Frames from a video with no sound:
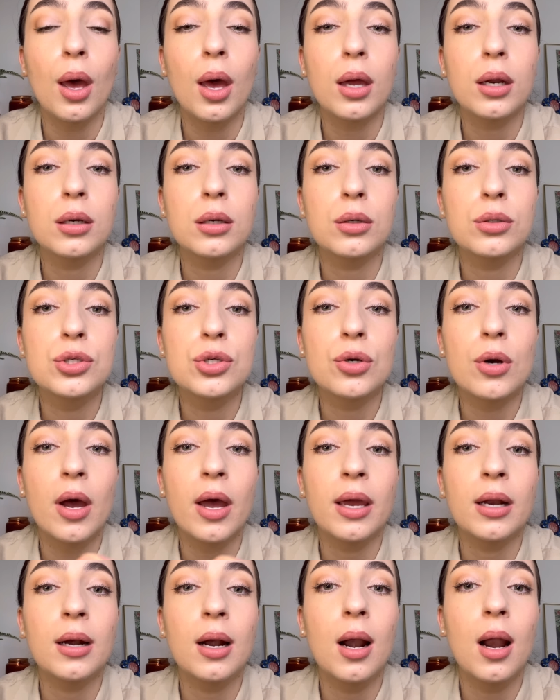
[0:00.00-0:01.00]
and try
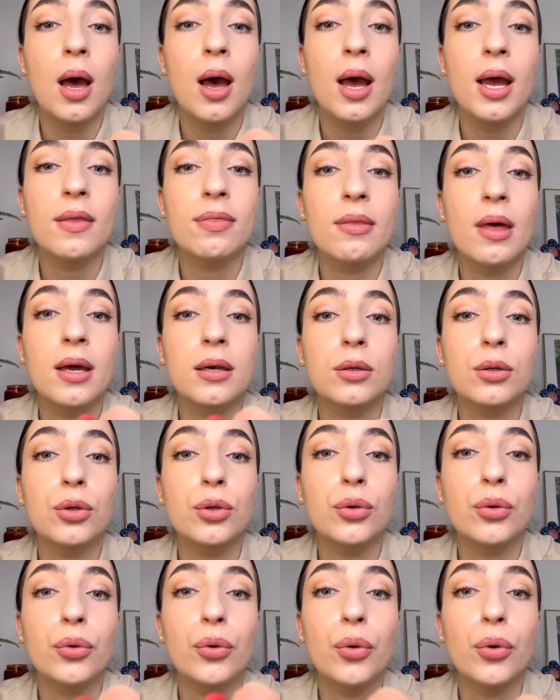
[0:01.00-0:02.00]
and line that
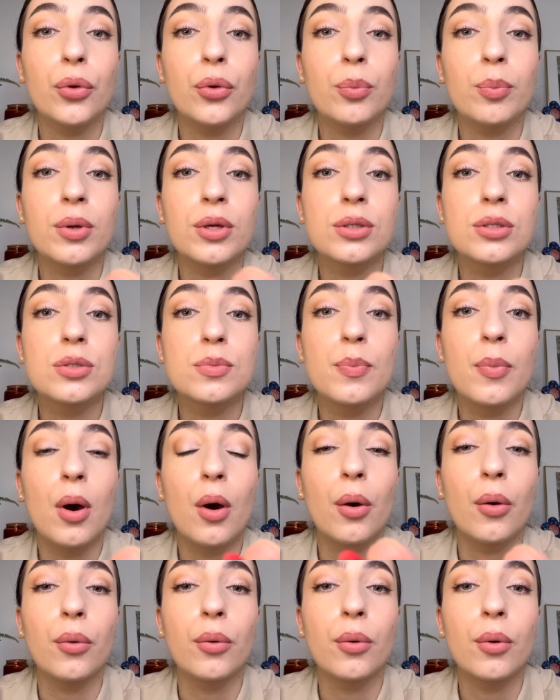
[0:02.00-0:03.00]
Cupid's
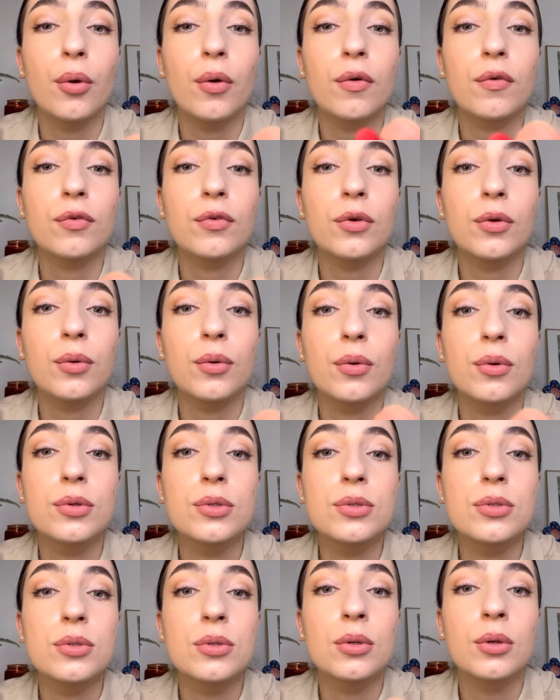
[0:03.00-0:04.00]
bow of
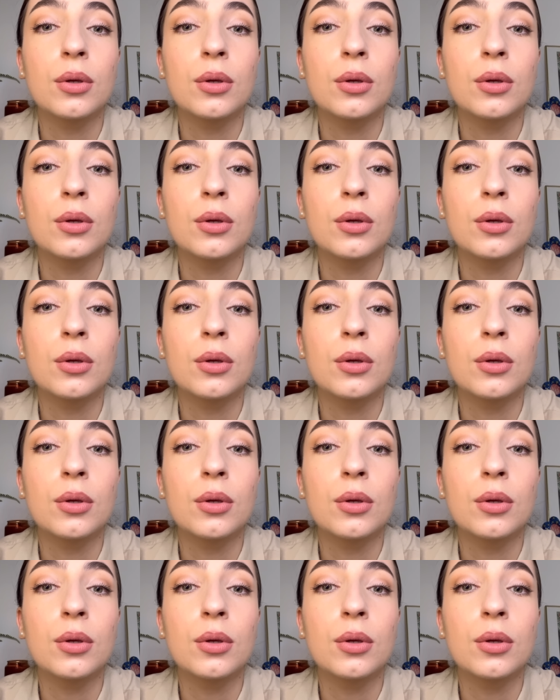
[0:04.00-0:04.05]
yours.